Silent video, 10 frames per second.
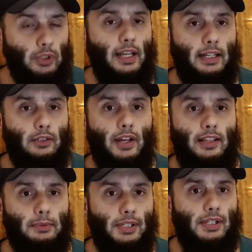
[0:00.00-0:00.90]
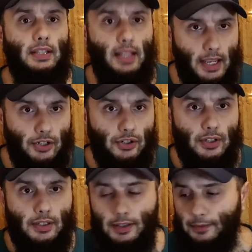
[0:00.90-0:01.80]
we'll take a look at the
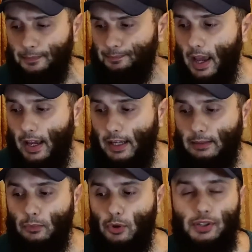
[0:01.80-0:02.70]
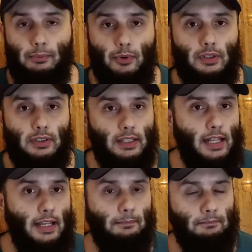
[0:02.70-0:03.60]
presentation, and most
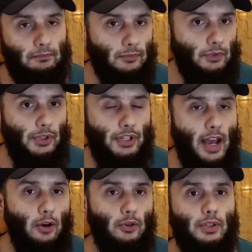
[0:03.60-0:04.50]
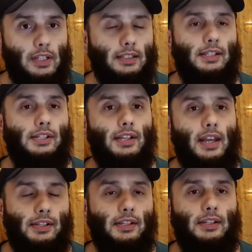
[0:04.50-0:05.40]
importantly, to see how good it is
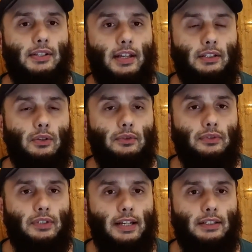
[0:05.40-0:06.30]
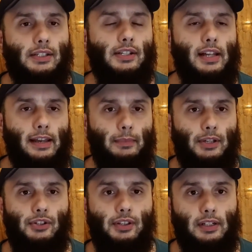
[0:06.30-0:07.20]
as a standalone fragrance, like I
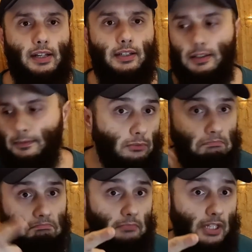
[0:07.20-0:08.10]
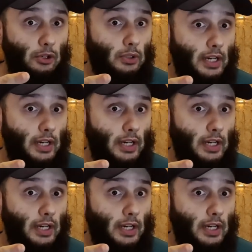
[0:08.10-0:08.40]
mentioned earlier. So let's go